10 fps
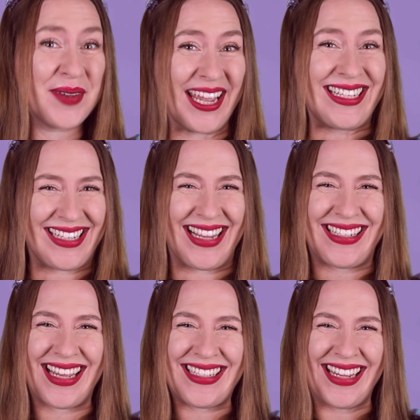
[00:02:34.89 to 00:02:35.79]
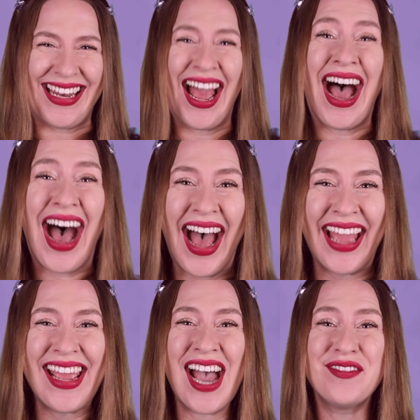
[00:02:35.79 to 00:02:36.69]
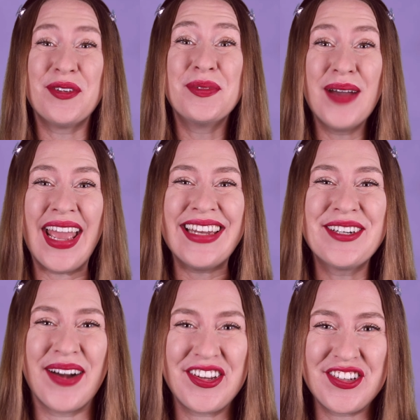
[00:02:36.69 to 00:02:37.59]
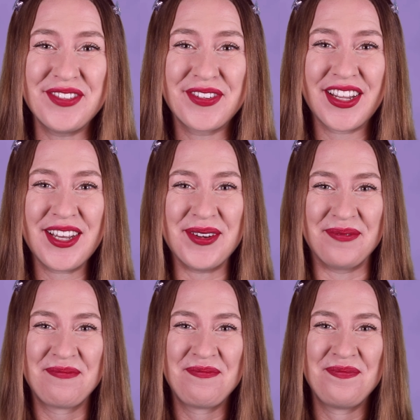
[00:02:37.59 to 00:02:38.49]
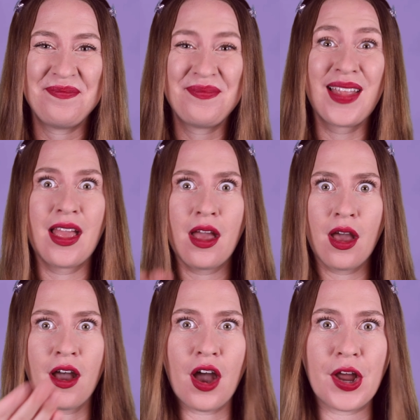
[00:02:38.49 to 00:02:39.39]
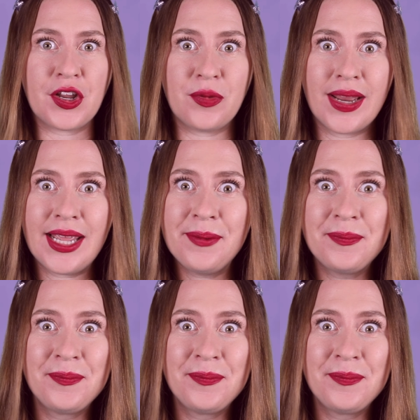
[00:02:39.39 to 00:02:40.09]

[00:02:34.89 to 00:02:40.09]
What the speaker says: we end today's lesson, I have a when question for you. Are you ready?